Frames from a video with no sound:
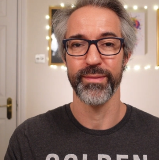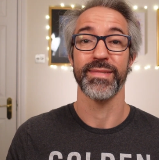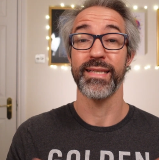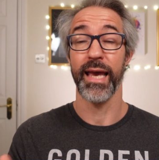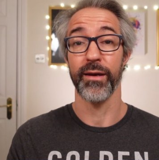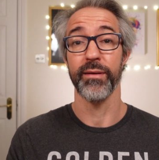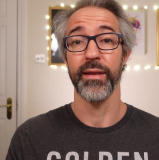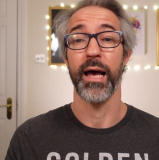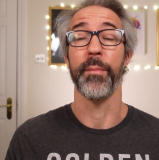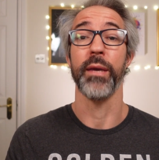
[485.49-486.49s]
Second,
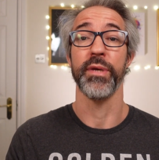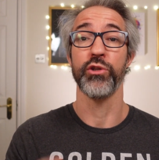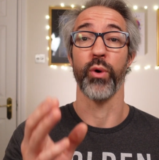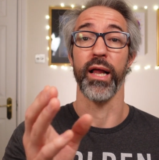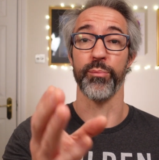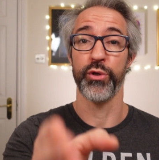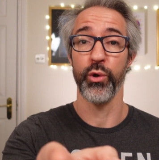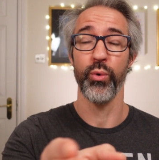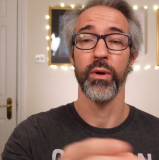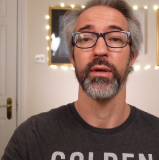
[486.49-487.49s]
I'm aiming to help
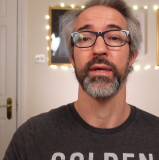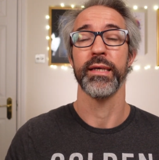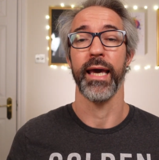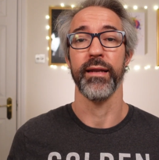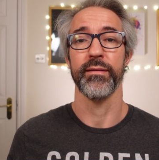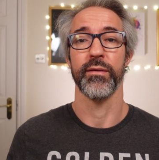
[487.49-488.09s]
you get